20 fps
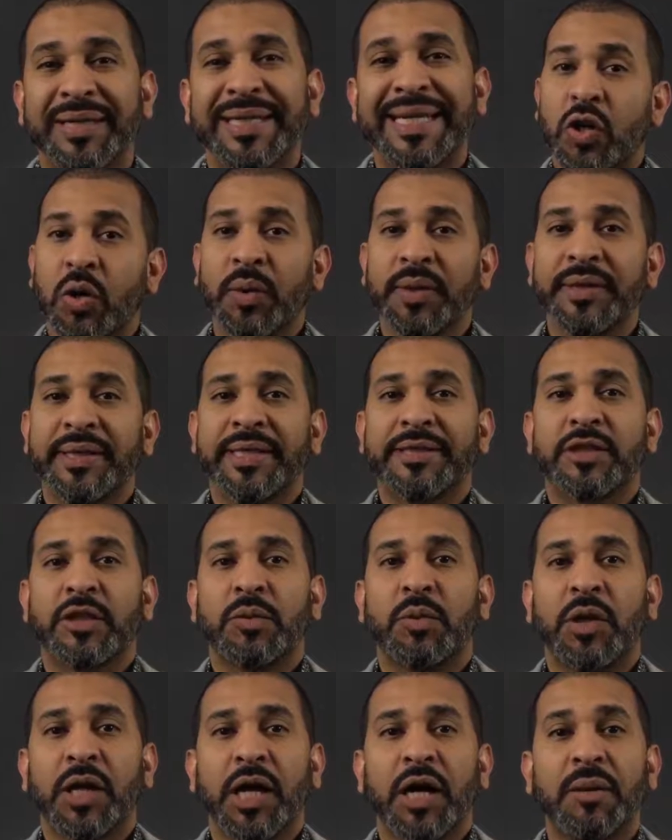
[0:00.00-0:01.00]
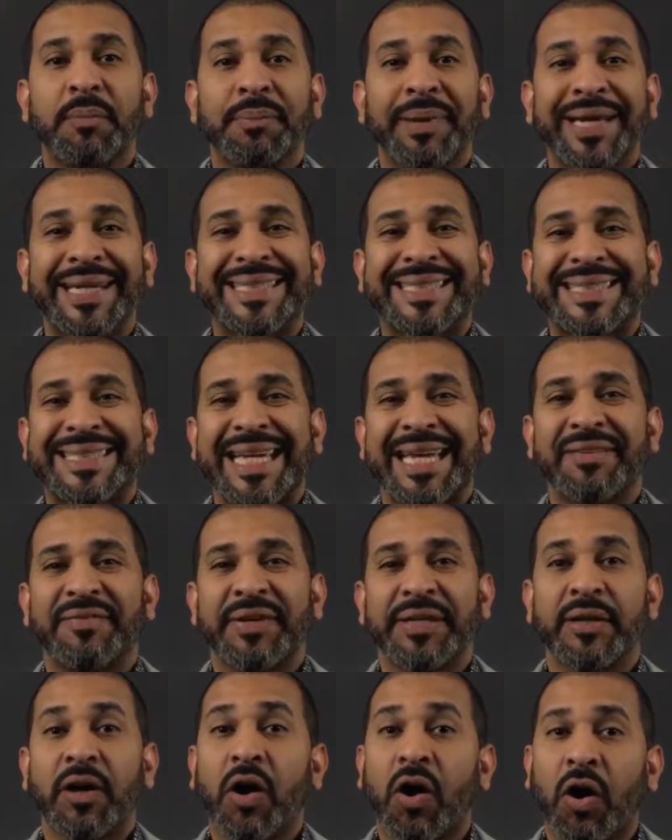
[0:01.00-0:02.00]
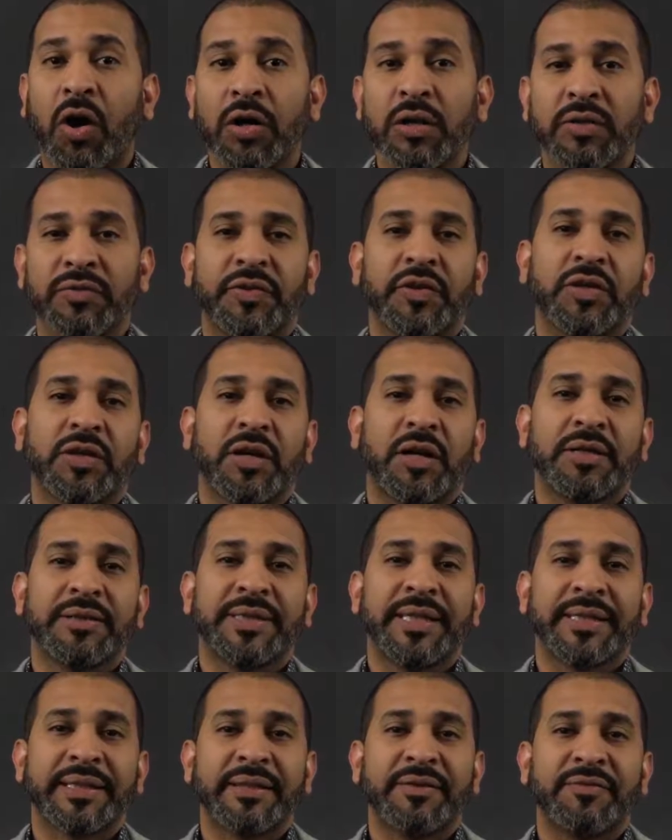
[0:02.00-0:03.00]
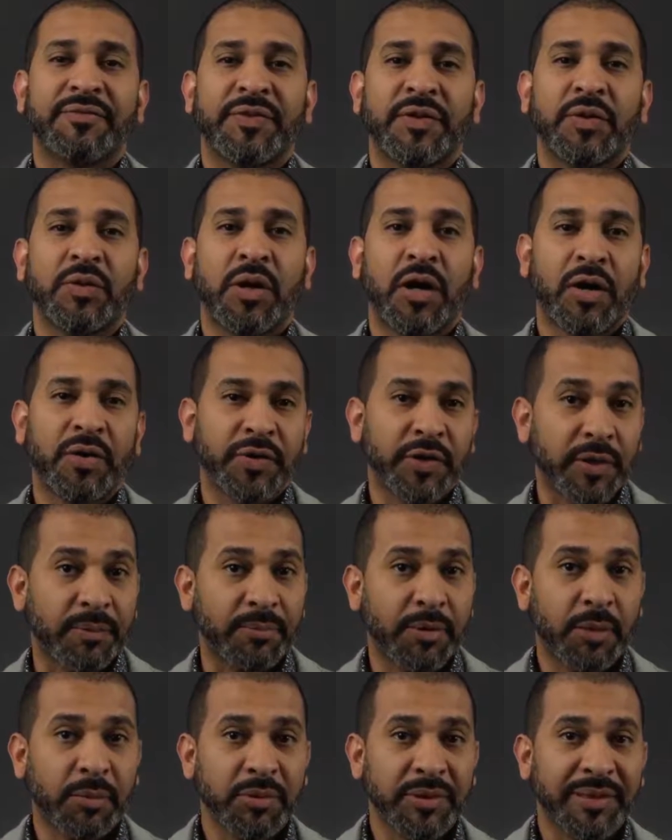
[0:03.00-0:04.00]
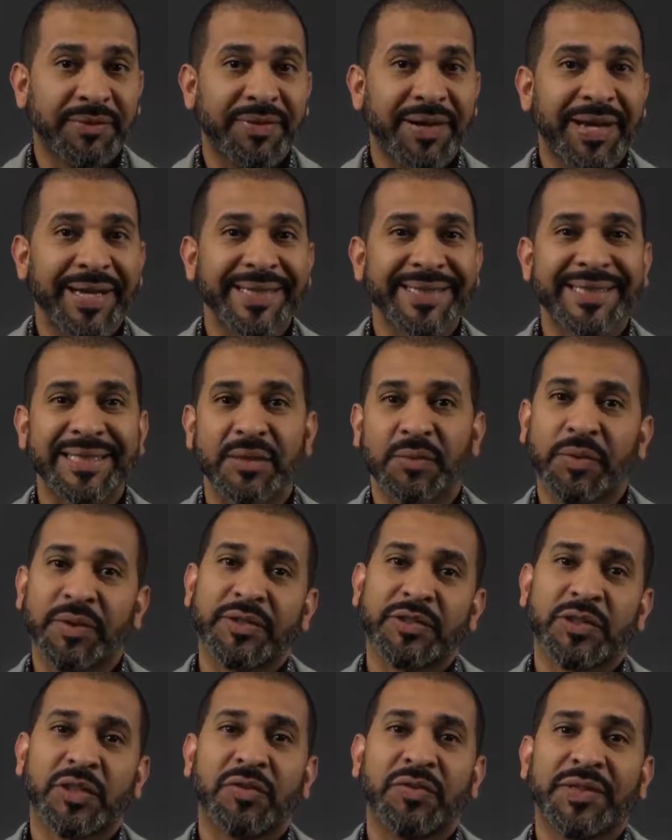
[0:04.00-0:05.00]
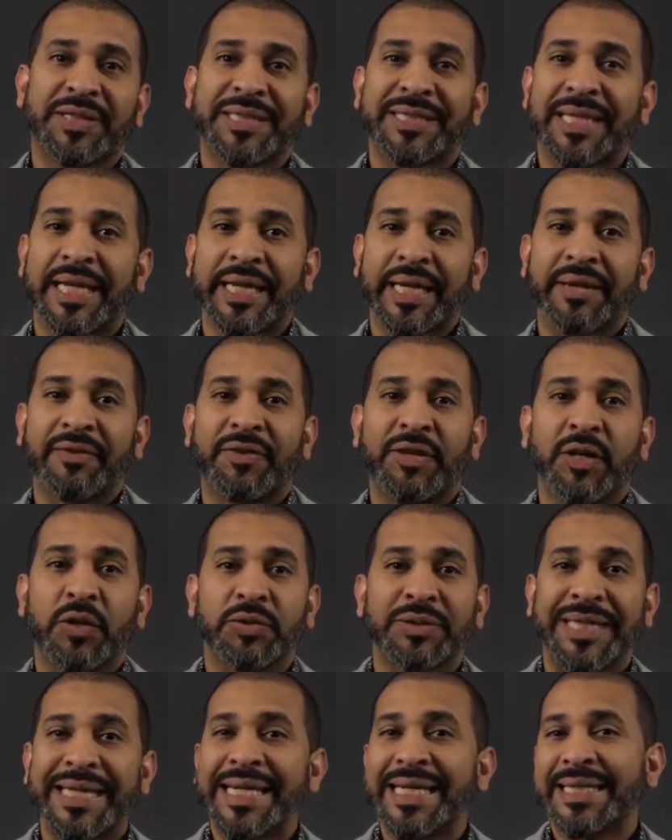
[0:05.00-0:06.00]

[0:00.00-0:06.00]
going digital will help make saving all of your contact info on their mobile device with services like Evernote's